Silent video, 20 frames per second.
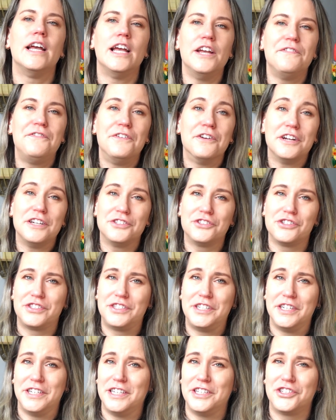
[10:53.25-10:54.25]
If you're
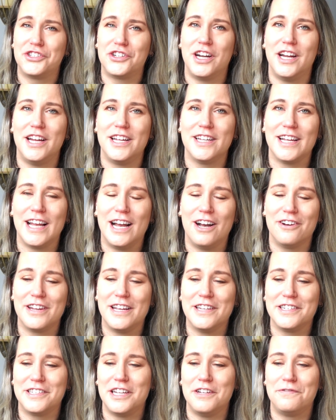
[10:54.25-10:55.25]
interested in trying out
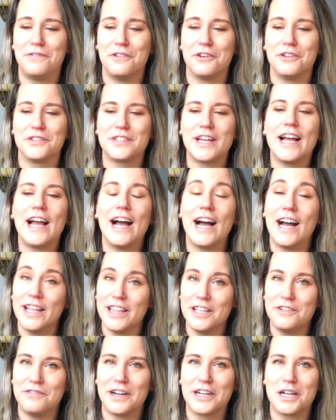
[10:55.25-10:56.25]
Ente Photos, I
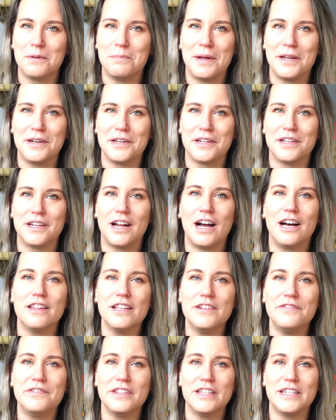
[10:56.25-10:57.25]
highly recommend it. I'll
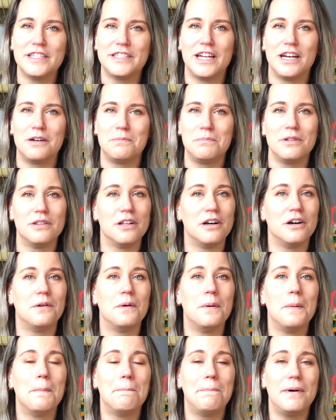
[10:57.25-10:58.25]
leave a link down
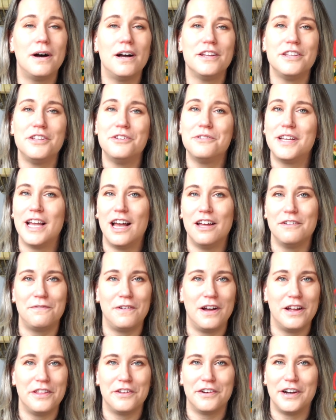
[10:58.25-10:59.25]
below, but you can
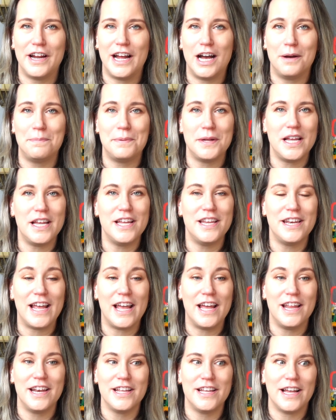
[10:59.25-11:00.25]
find their app in
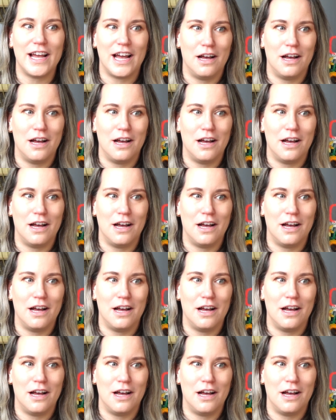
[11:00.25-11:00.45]
any